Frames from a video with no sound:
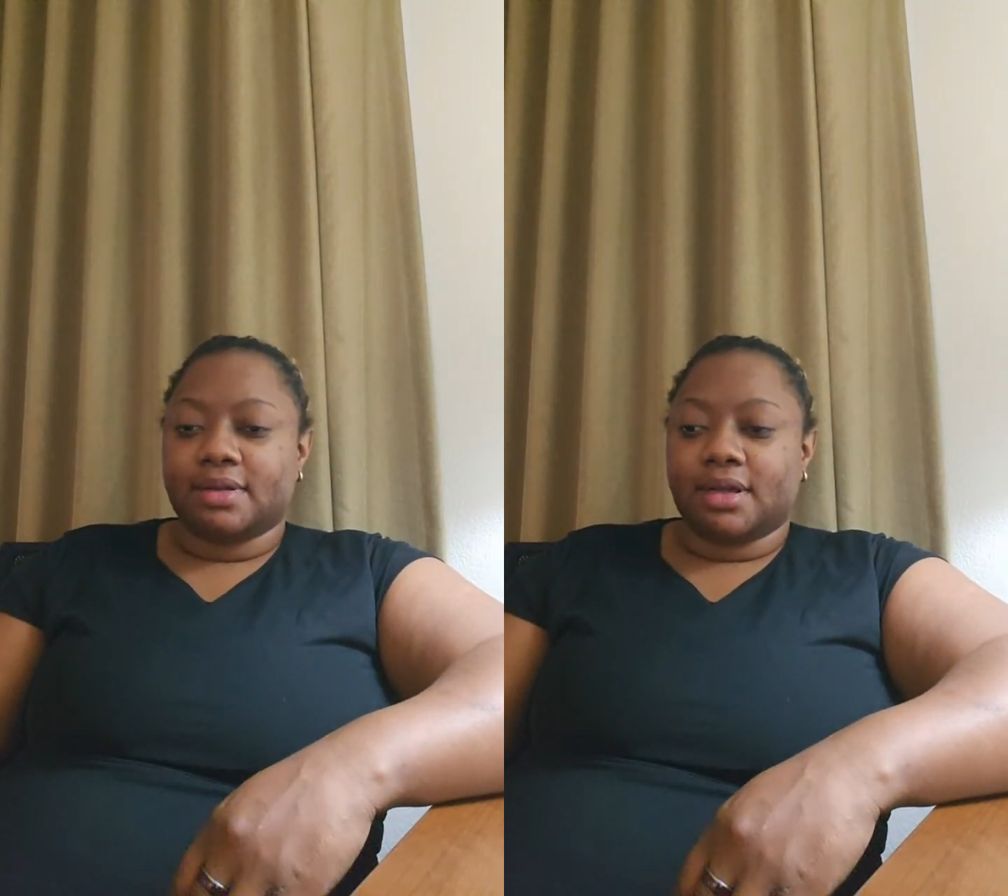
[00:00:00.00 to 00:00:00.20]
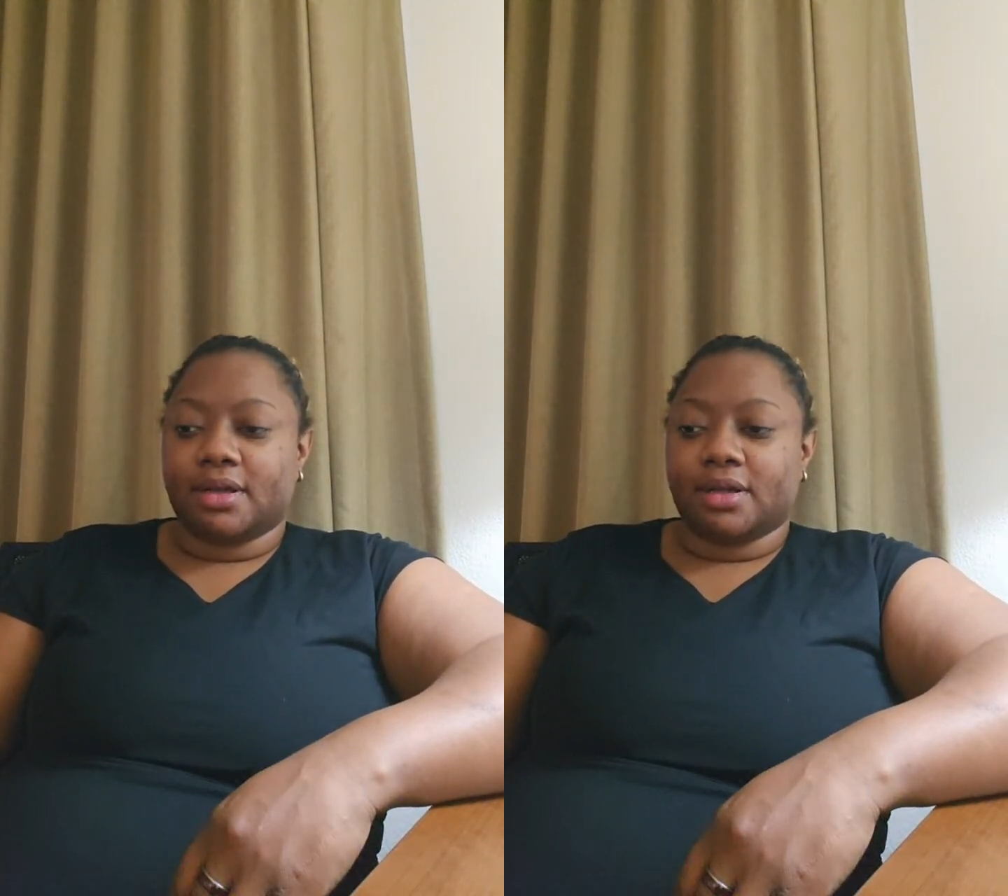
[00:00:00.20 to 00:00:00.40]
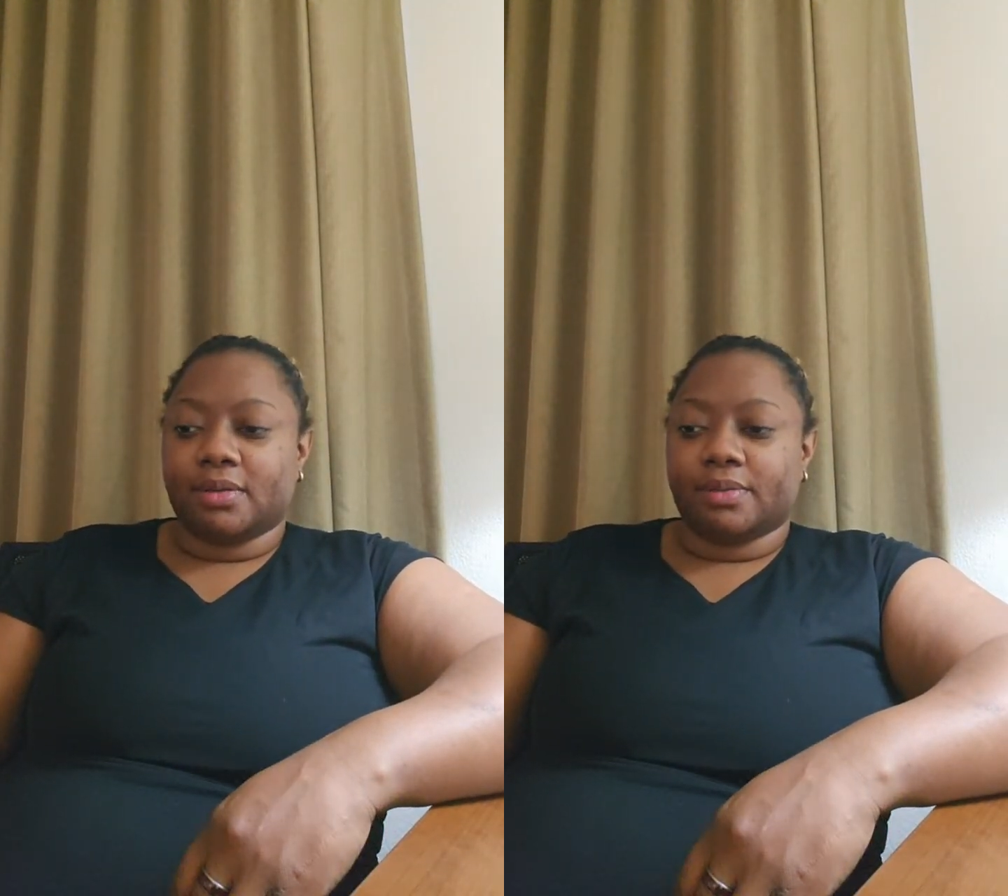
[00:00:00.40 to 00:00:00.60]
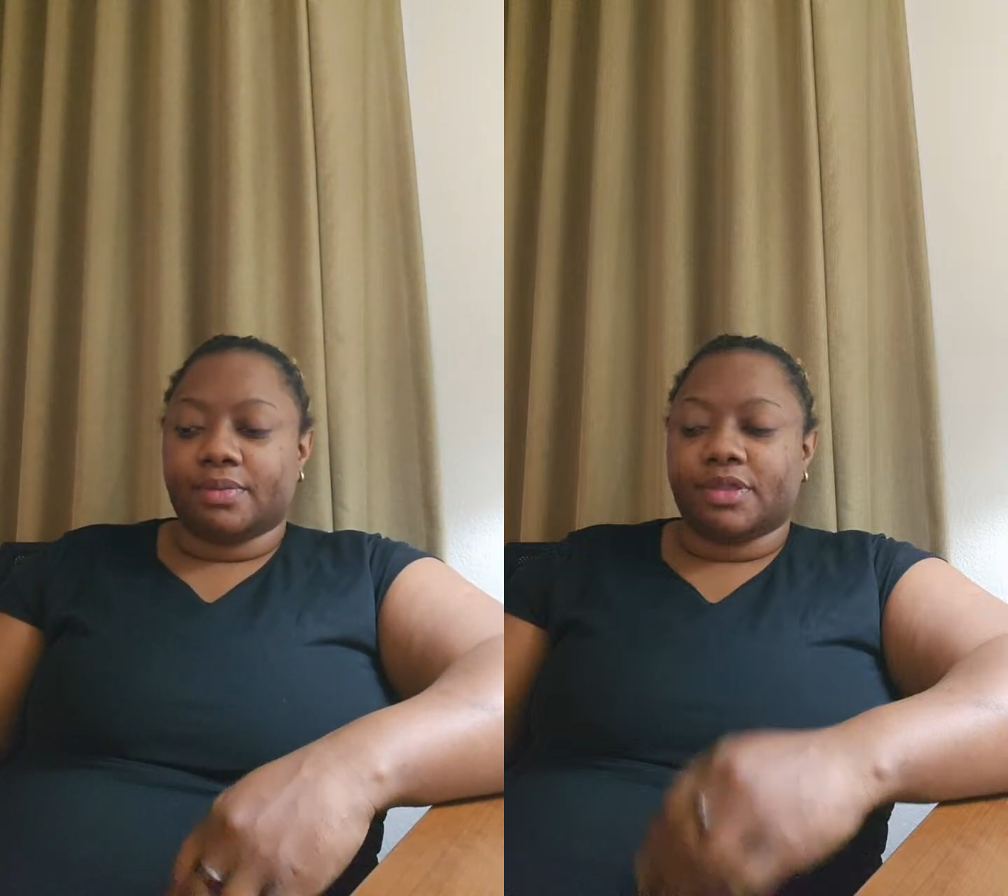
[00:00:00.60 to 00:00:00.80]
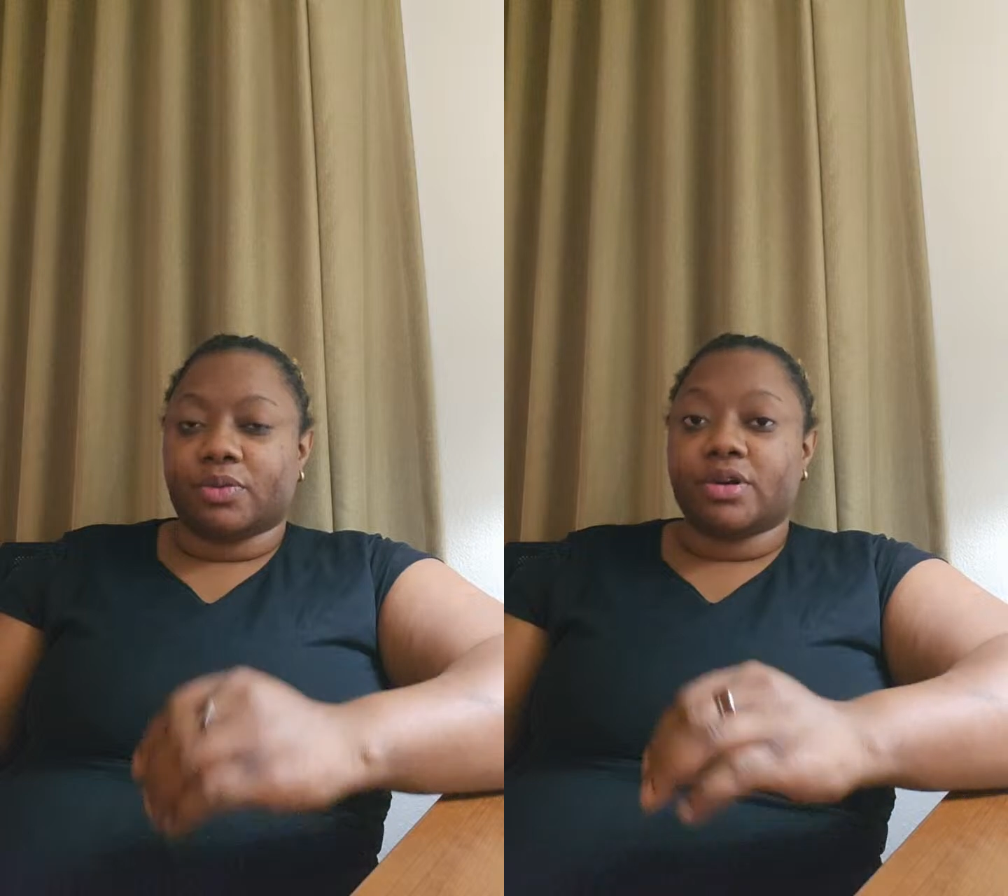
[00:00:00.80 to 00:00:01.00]

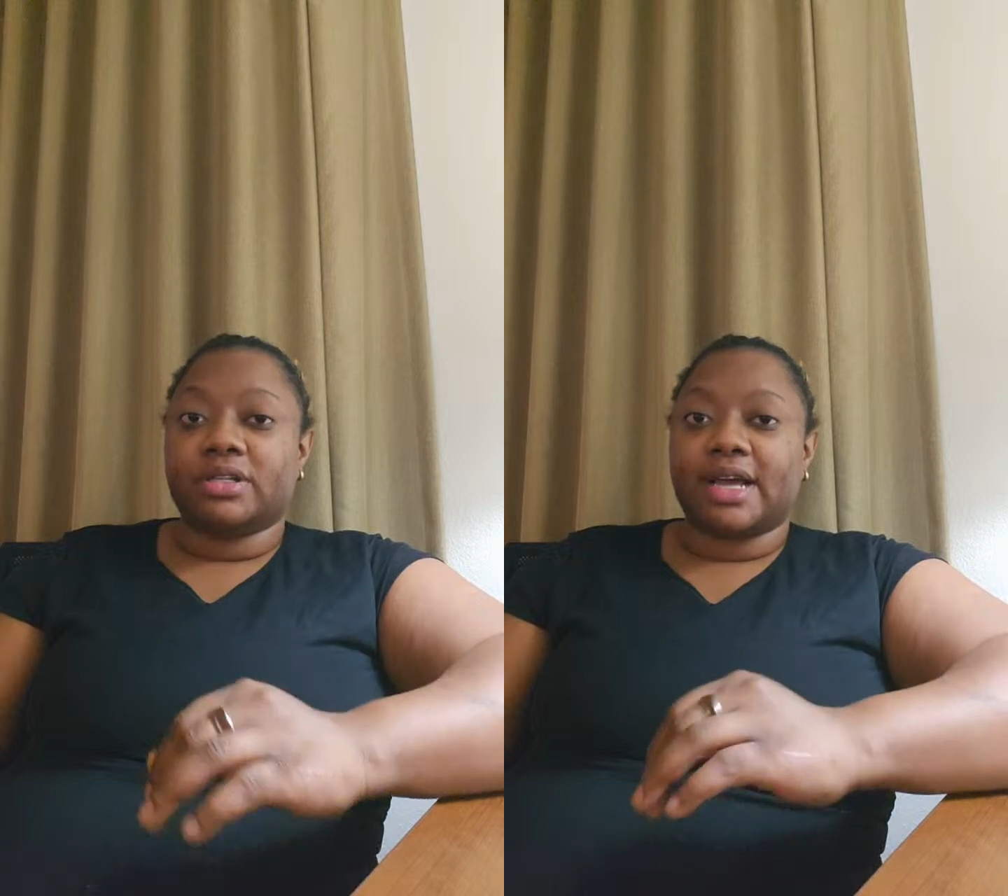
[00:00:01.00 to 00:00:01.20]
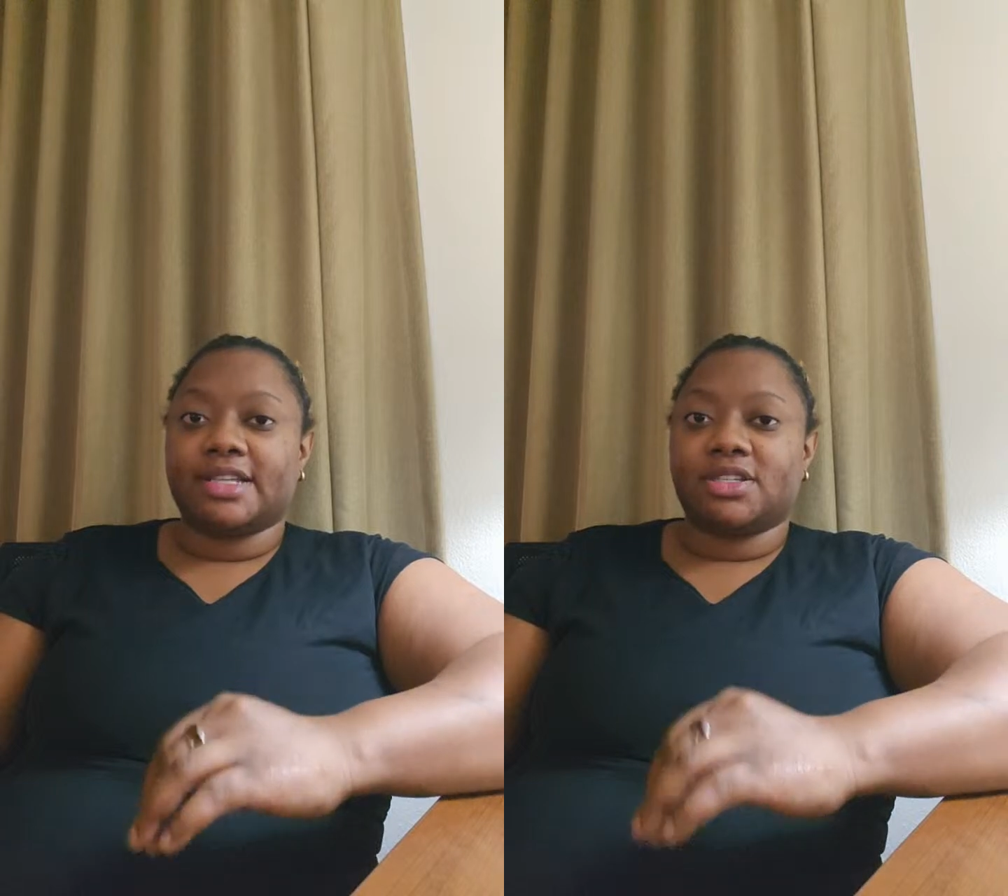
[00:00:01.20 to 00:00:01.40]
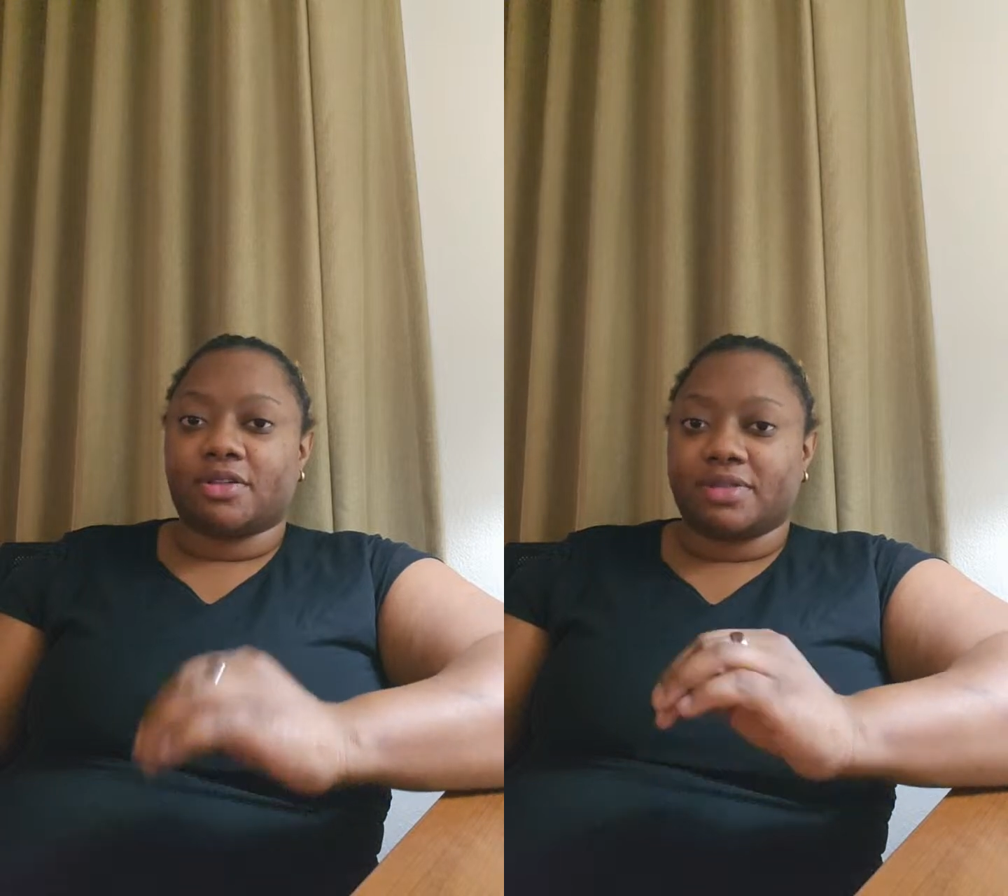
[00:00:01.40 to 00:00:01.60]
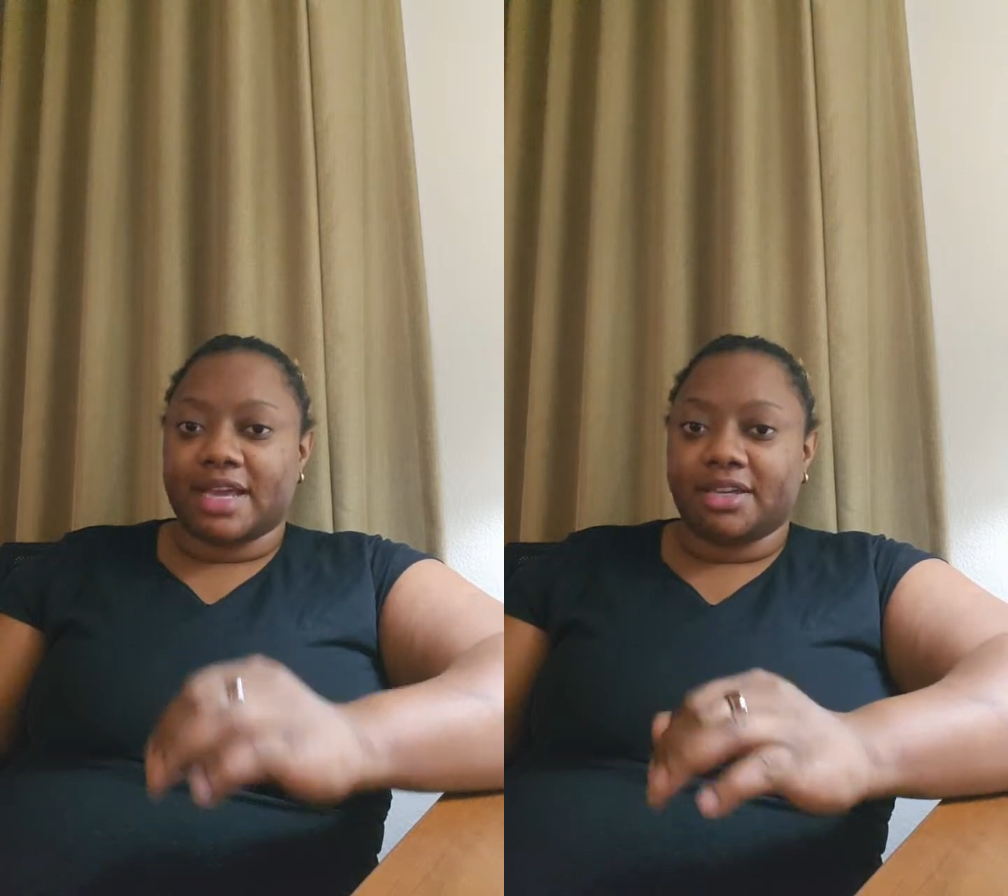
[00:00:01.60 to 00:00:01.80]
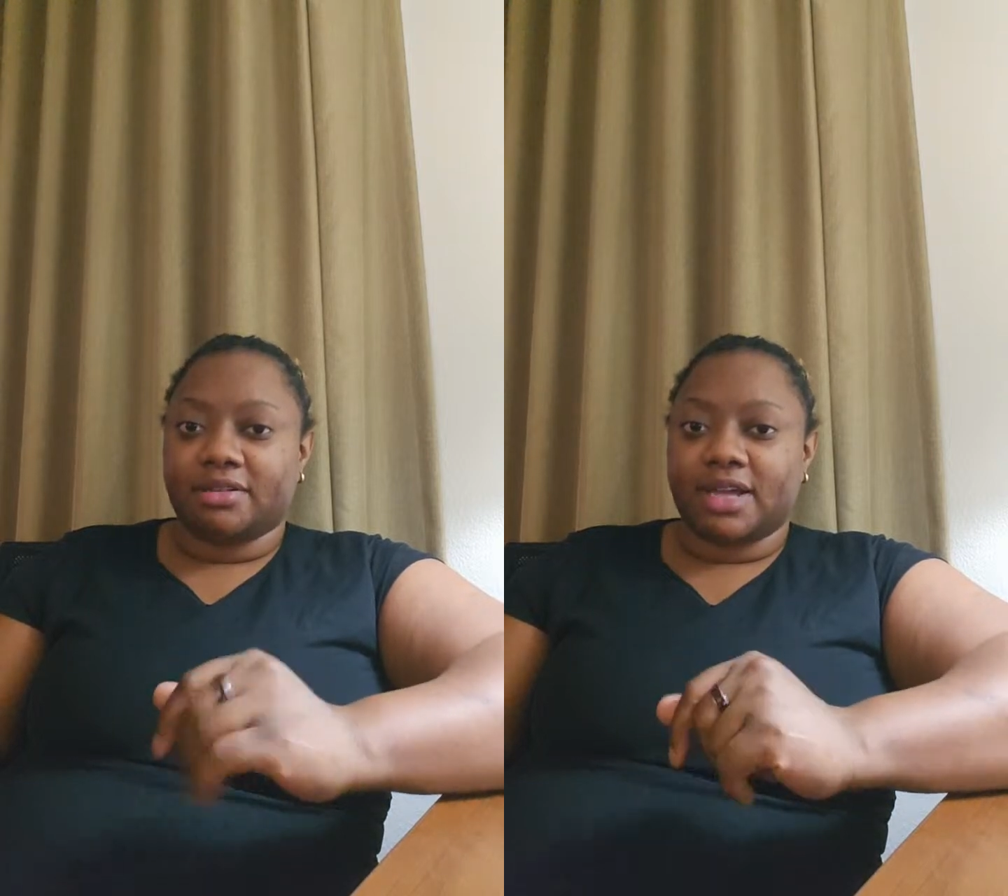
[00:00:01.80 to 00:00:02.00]
The rear lights are
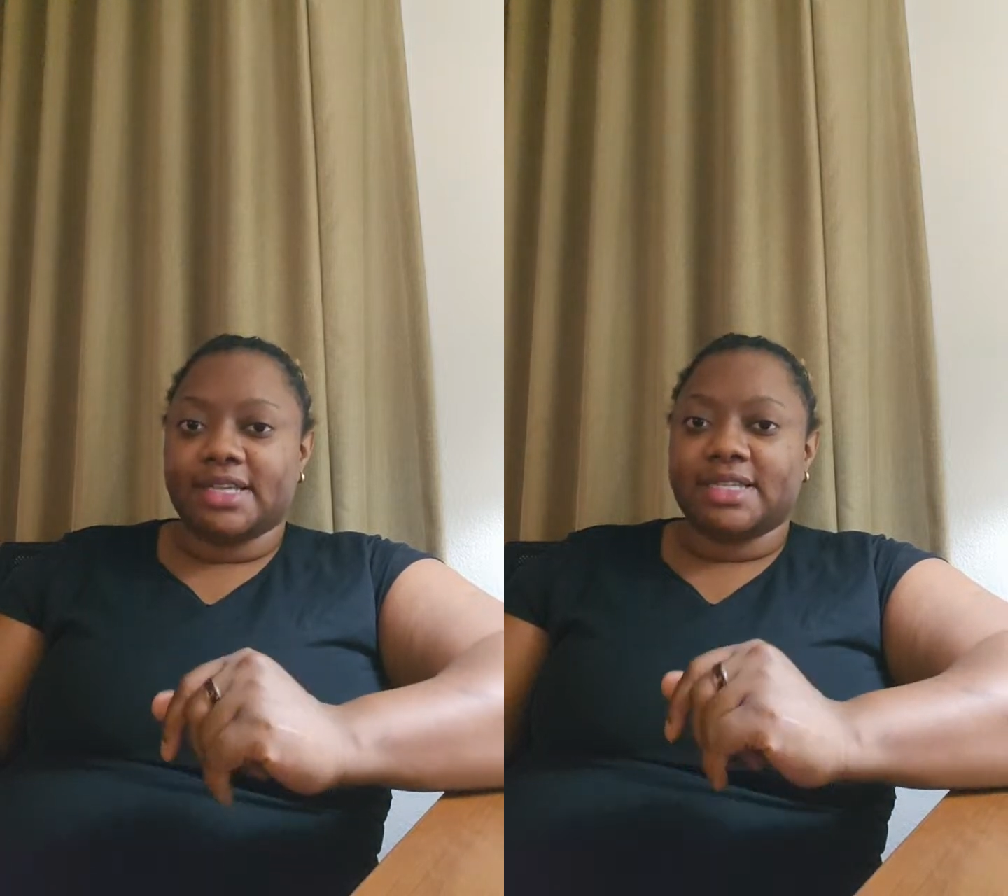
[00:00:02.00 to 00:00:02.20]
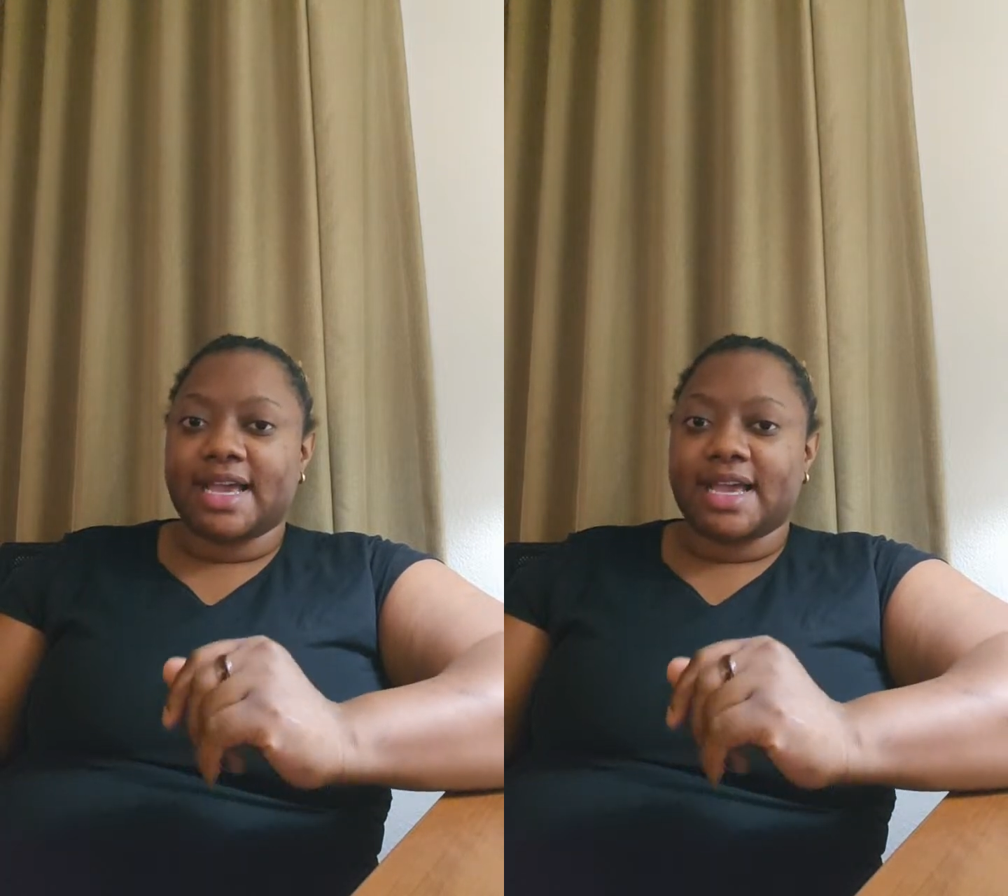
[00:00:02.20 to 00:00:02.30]
thank you lights